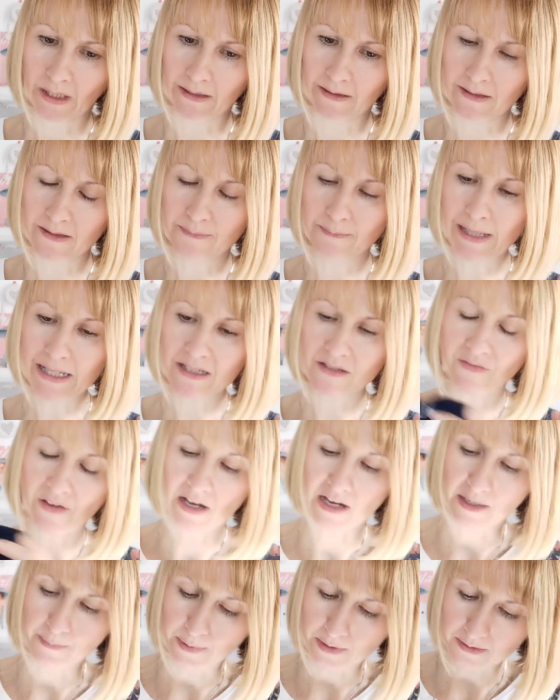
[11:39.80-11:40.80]
it's mixed
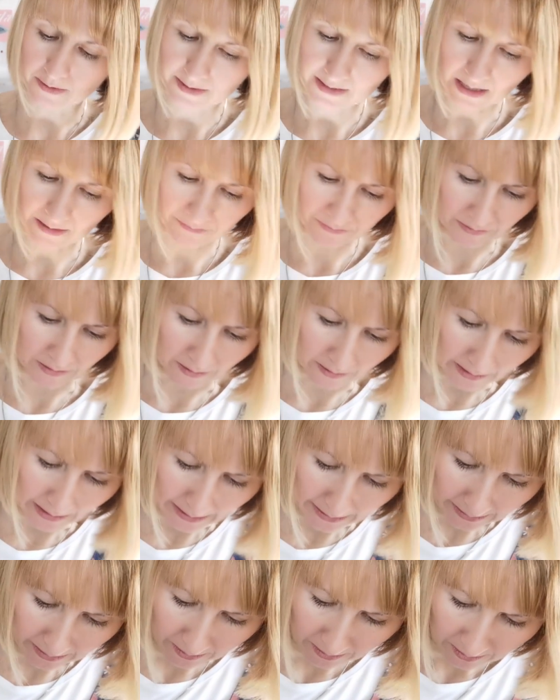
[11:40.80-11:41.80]
fibres
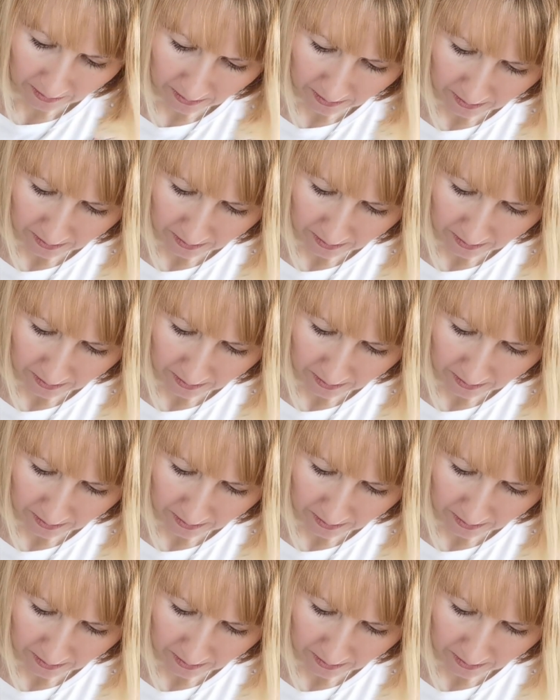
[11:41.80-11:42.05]
definitely.